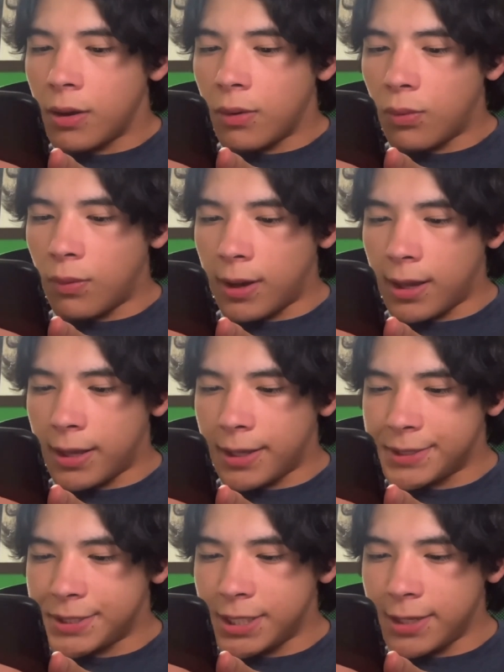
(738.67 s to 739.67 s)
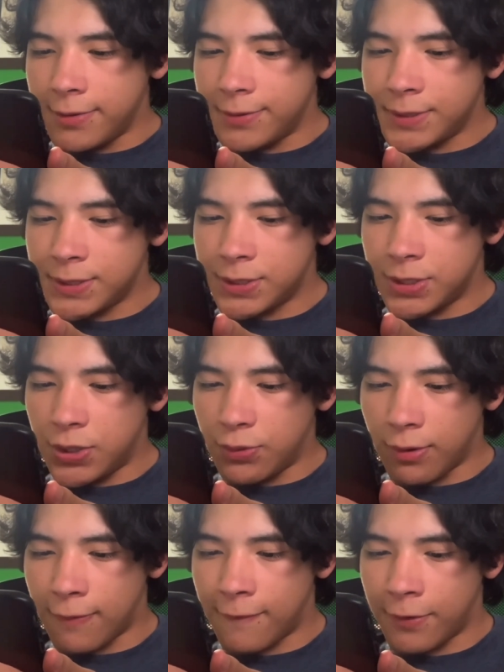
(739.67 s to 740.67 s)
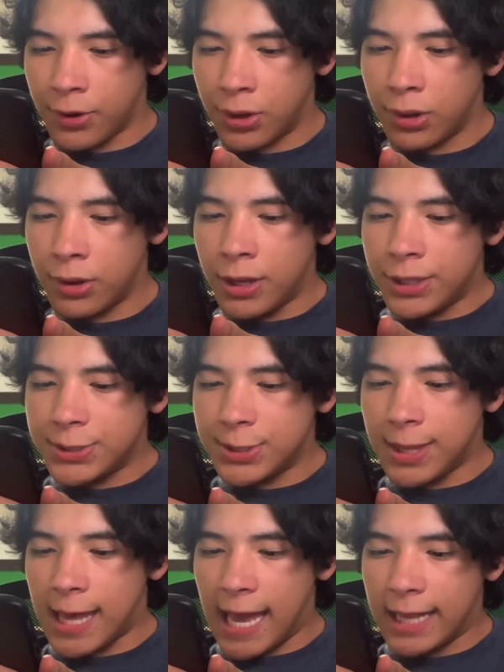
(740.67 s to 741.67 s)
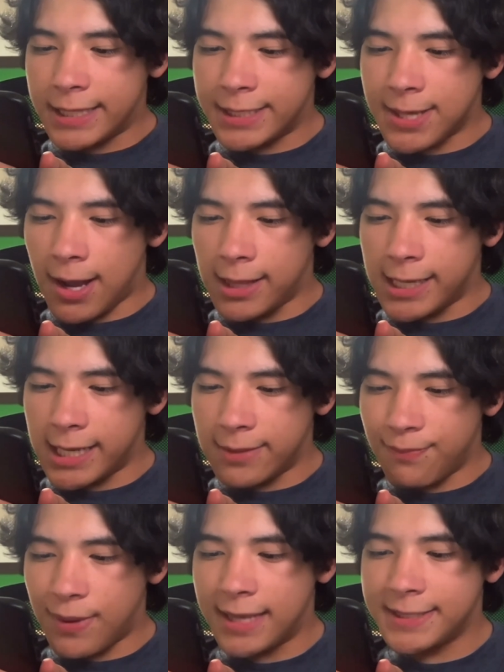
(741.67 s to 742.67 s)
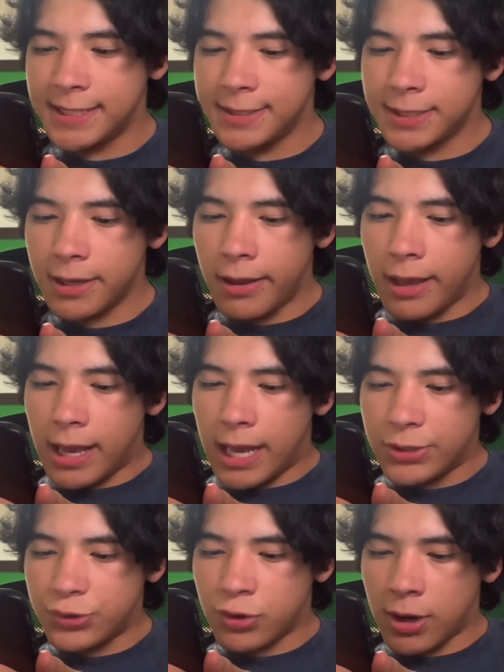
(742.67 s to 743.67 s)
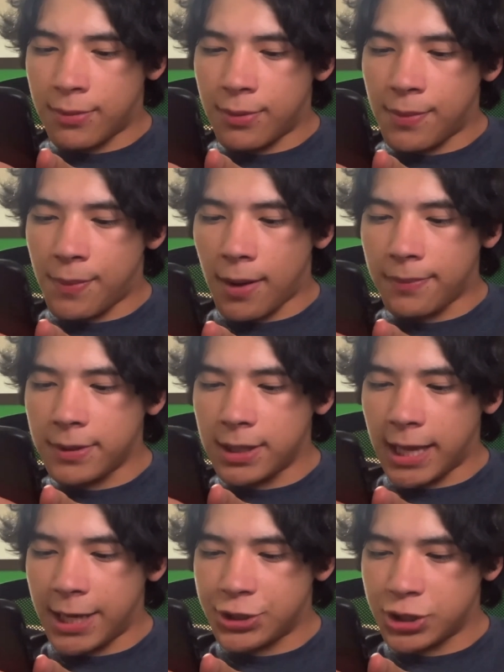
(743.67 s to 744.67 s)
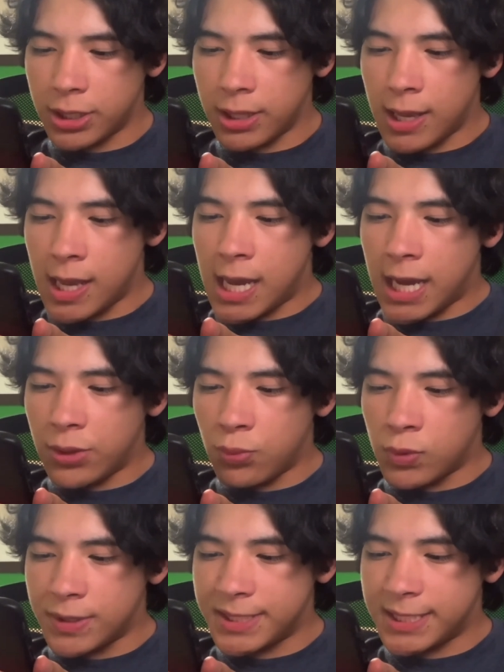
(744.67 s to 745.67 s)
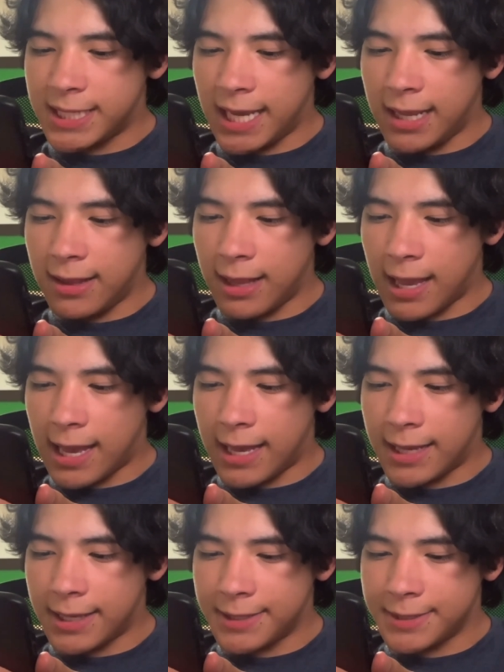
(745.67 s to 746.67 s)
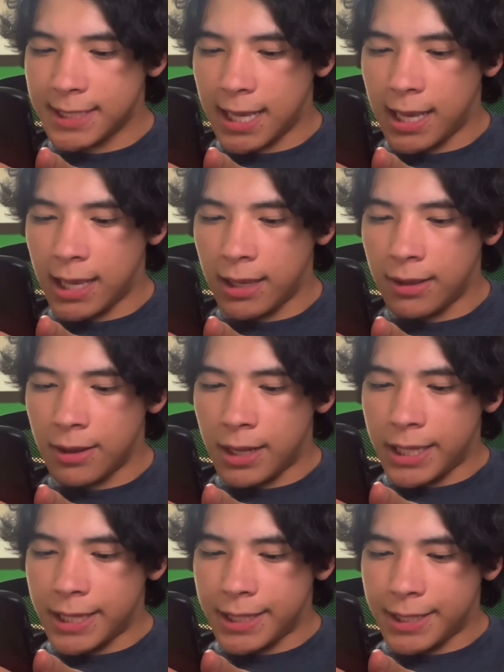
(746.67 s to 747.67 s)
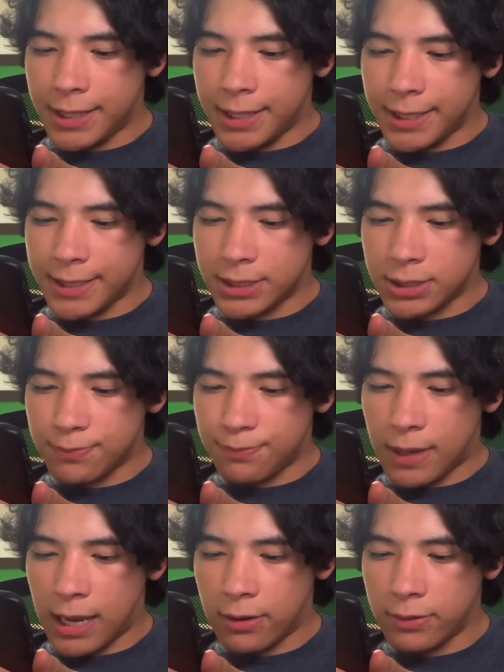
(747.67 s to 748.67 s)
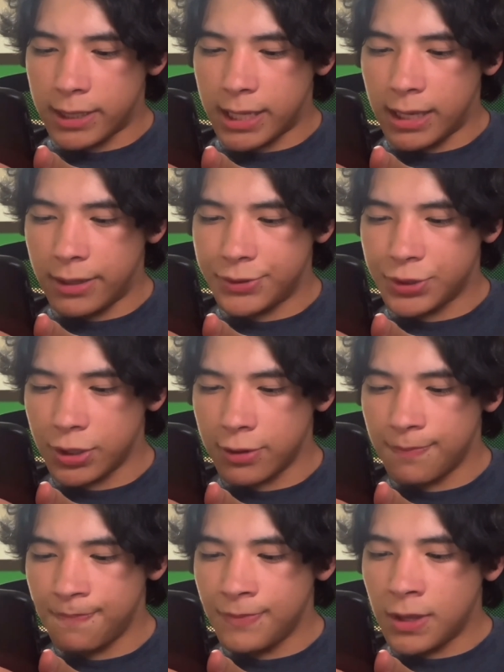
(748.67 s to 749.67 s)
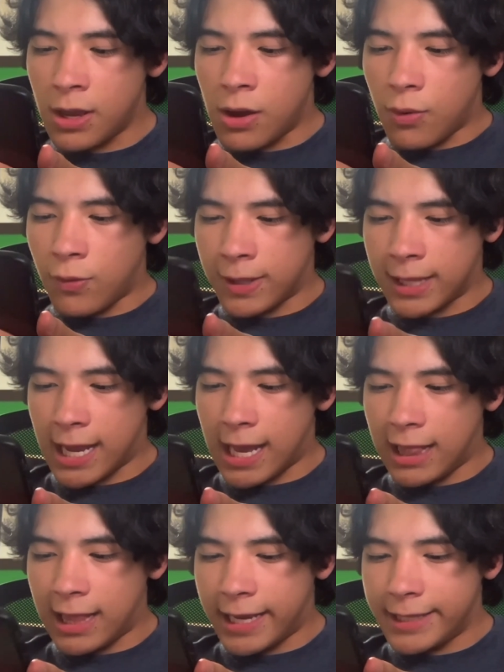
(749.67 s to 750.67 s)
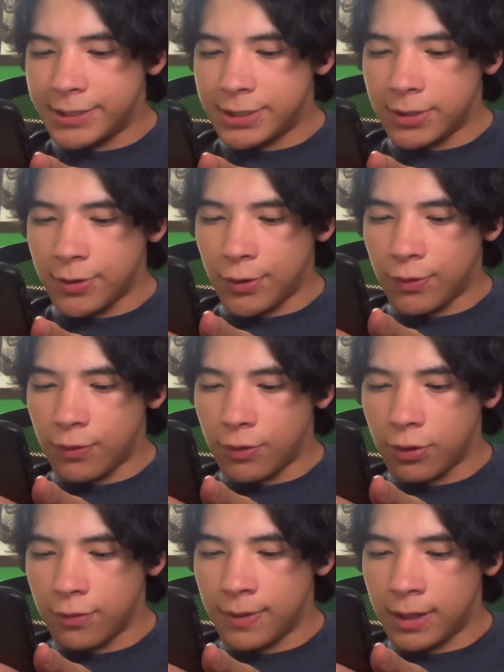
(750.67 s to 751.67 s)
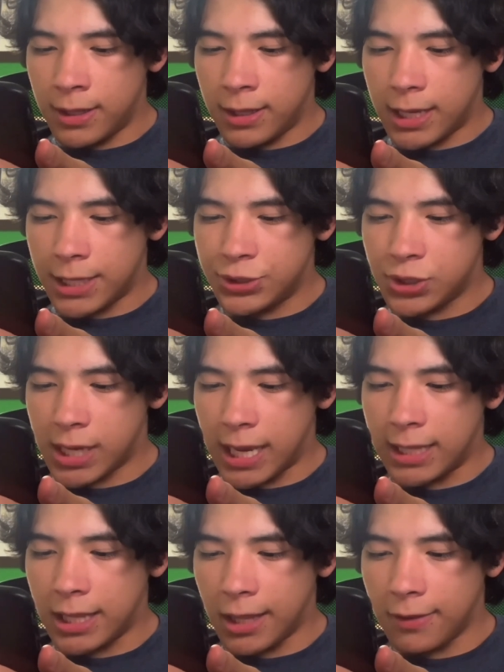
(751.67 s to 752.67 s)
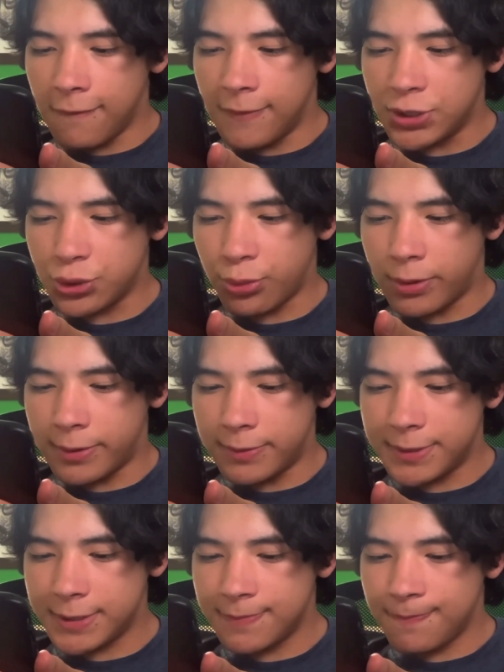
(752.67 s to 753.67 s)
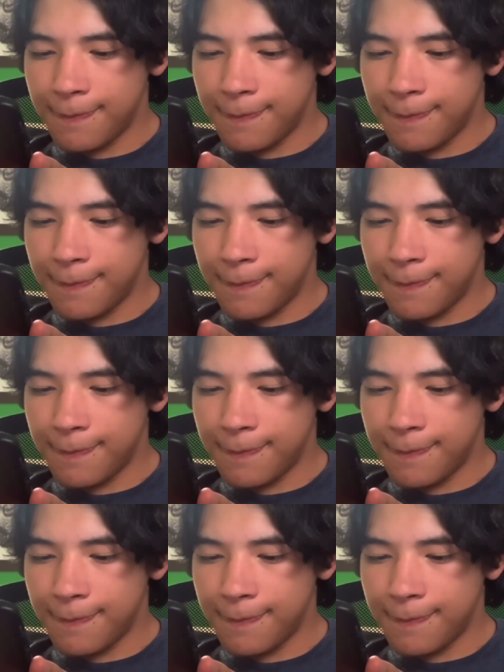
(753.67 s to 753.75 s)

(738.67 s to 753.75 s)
was used to refer to the Anatolian peasant and tribal population and was seen as a disparaging term when allied to urban educated individuals.